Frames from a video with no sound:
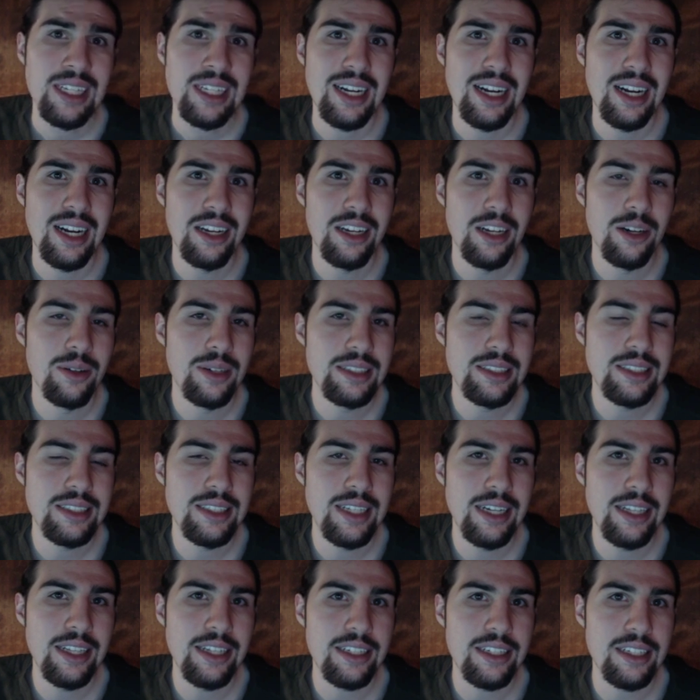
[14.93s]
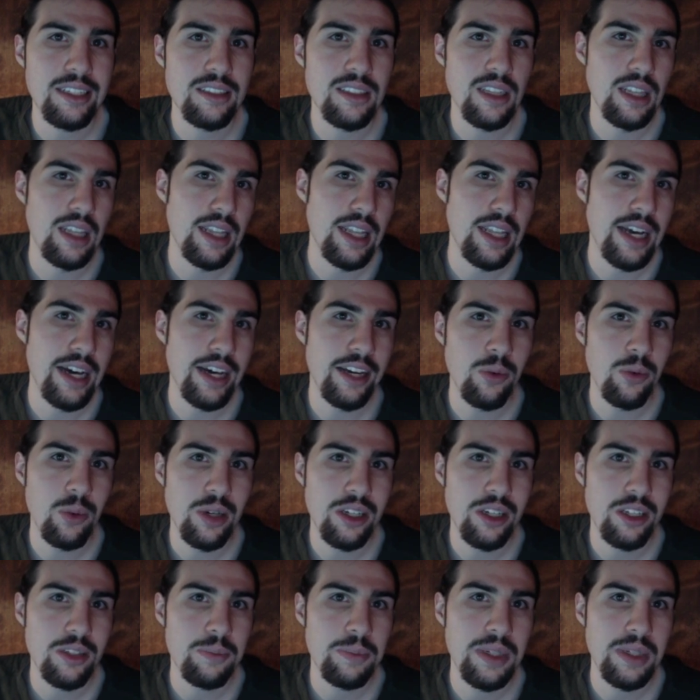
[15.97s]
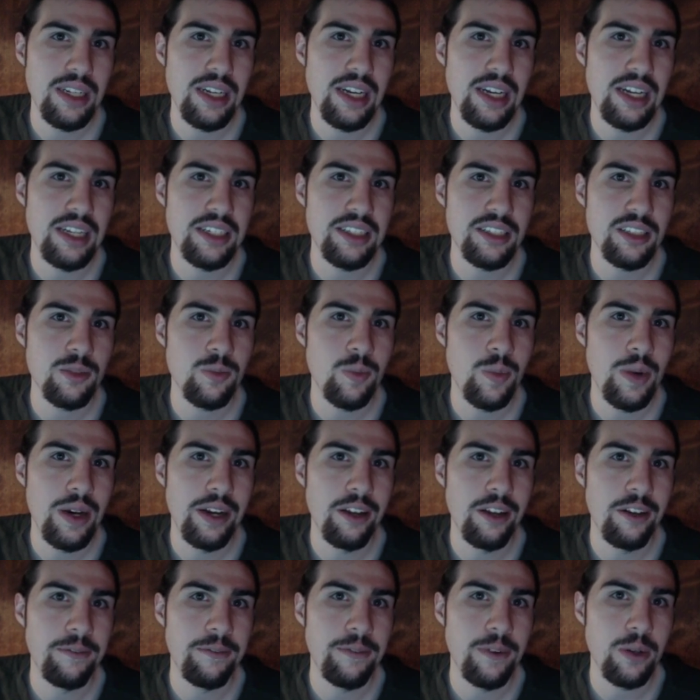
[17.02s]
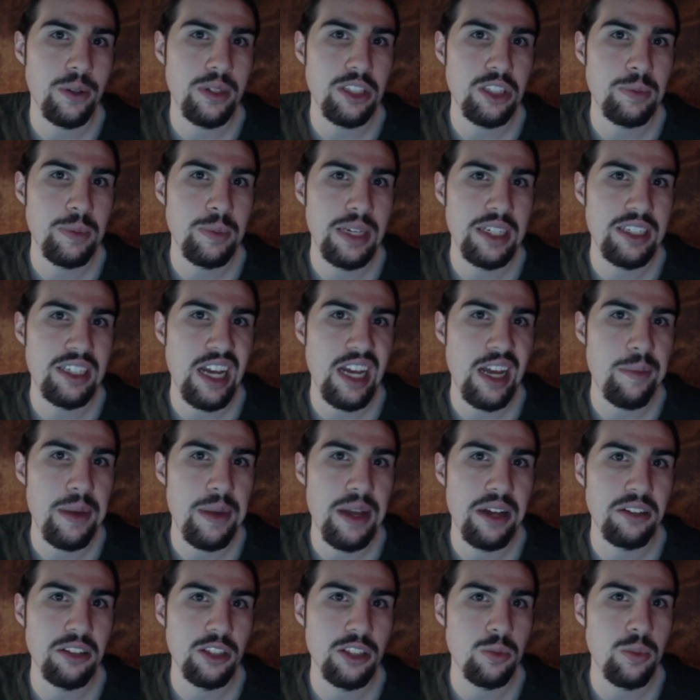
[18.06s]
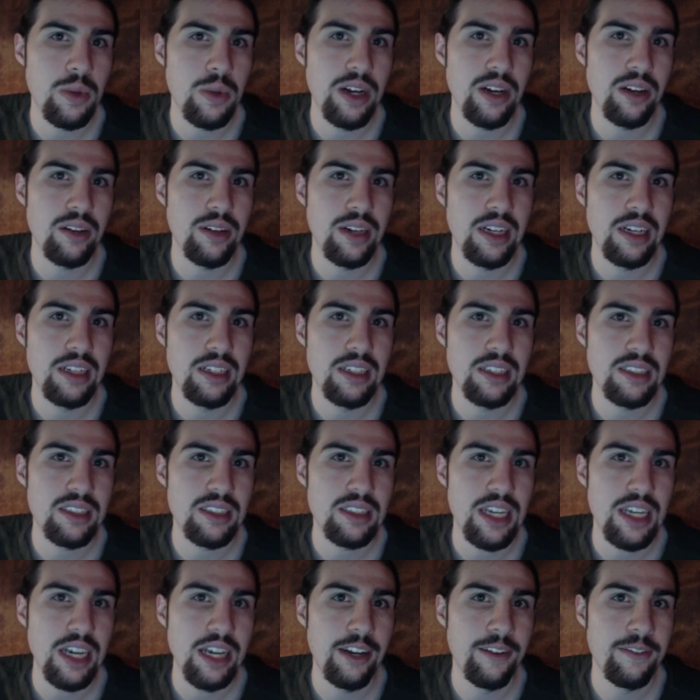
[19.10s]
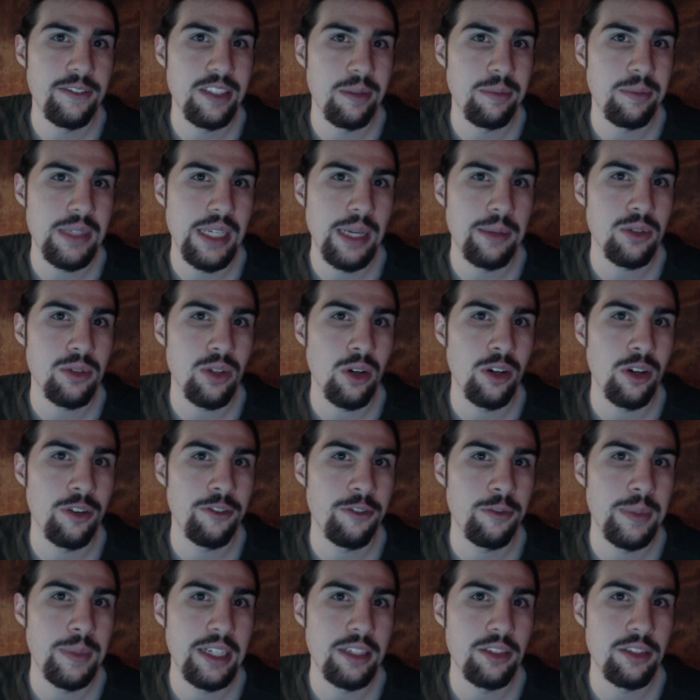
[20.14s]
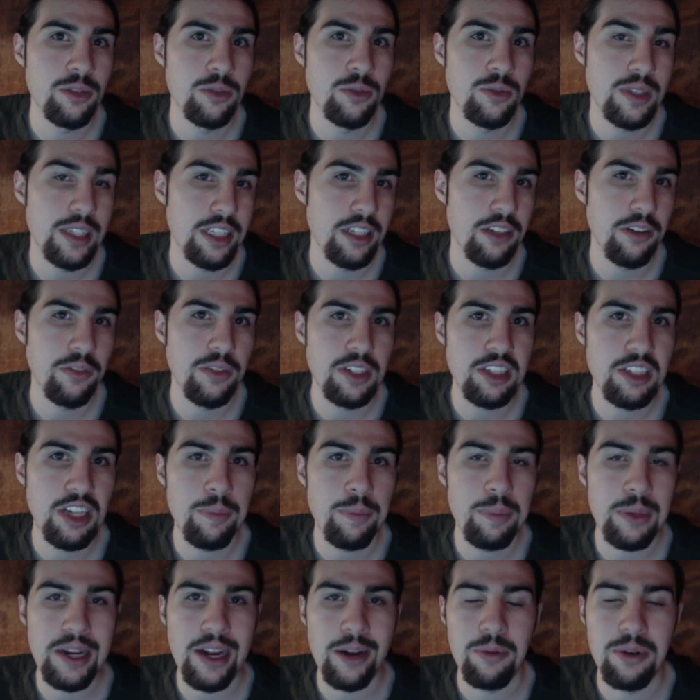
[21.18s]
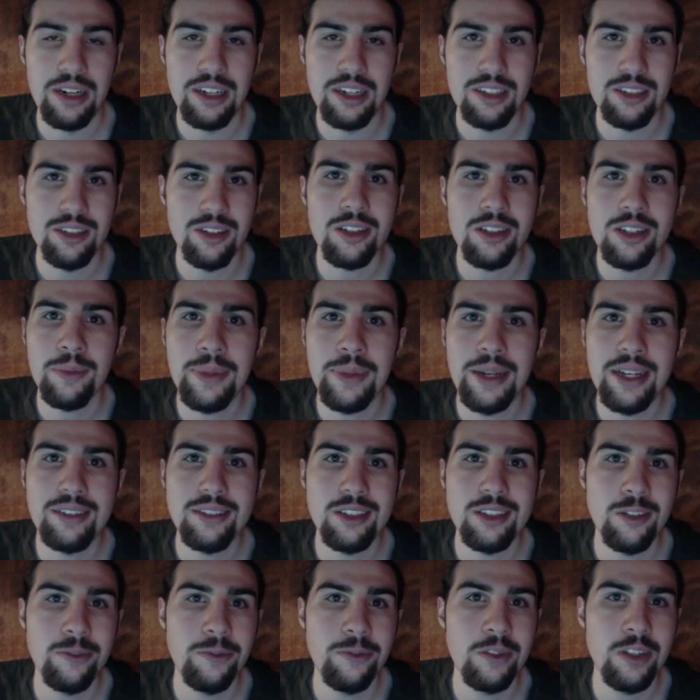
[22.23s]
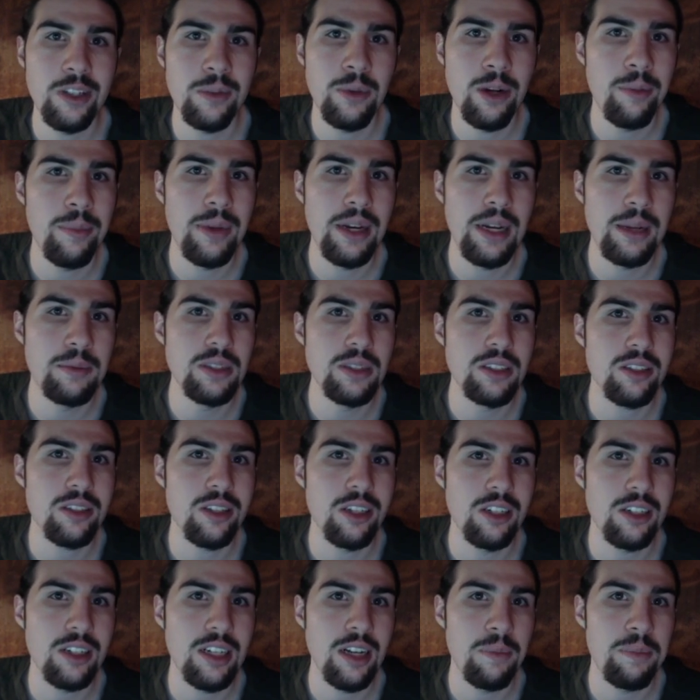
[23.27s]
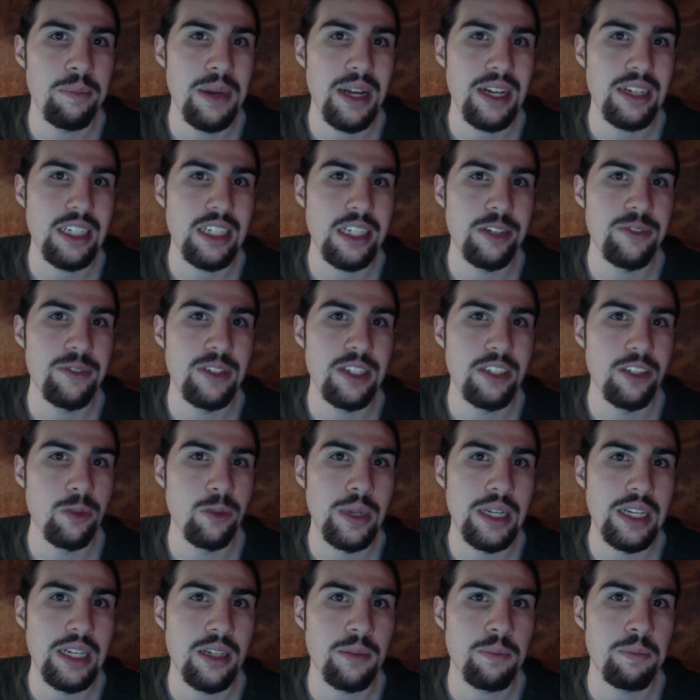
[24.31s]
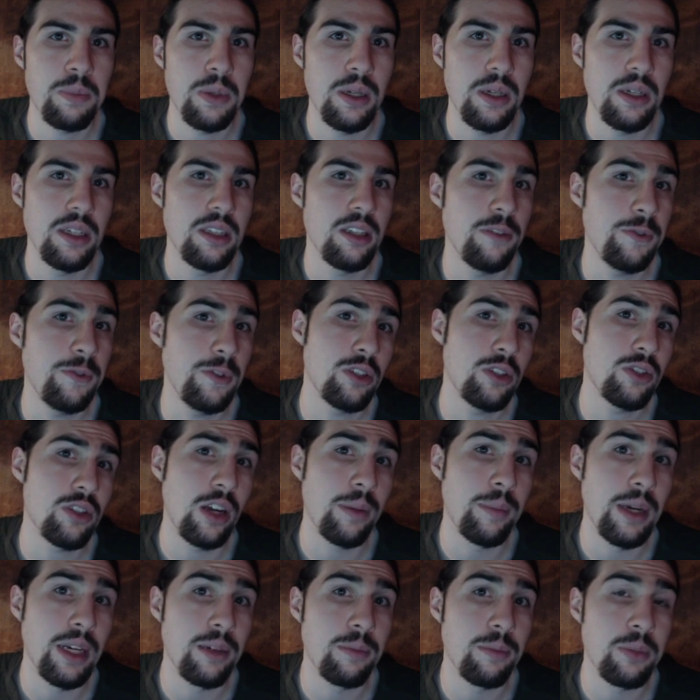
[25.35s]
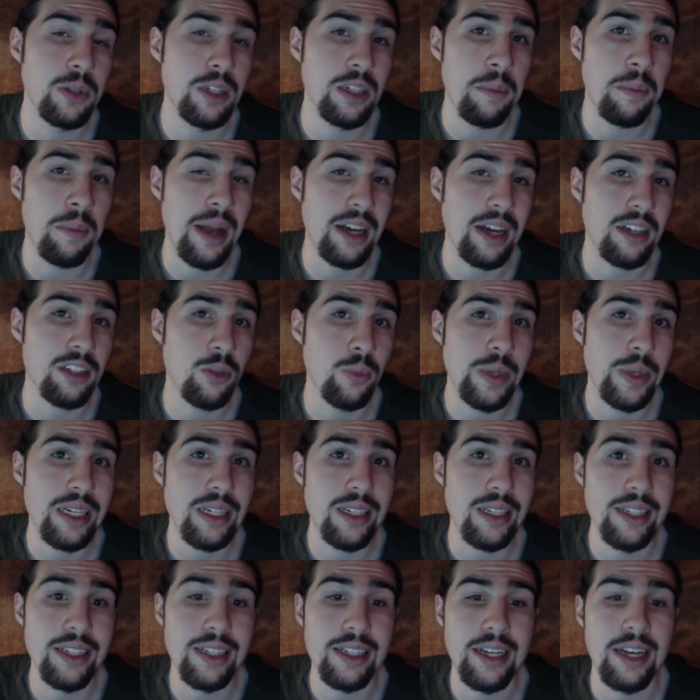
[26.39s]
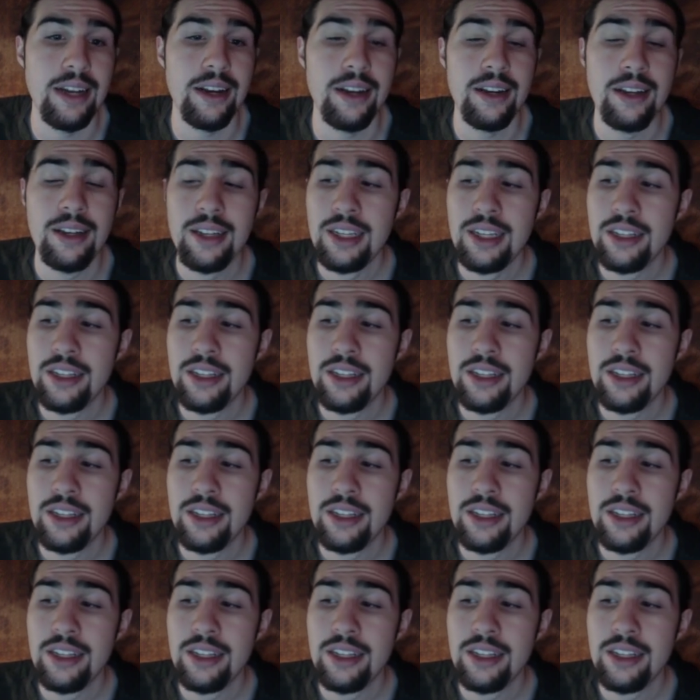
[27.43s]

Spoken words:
I don't know. It's not like it's a lot of work, but I just want to focus my time elsewhere, and it's kind of sometimes hard for me to think of a topic I want to talk about. So for the moment, I'm just going to cut back to every other week, but in the future, I might bring it back to weekly again.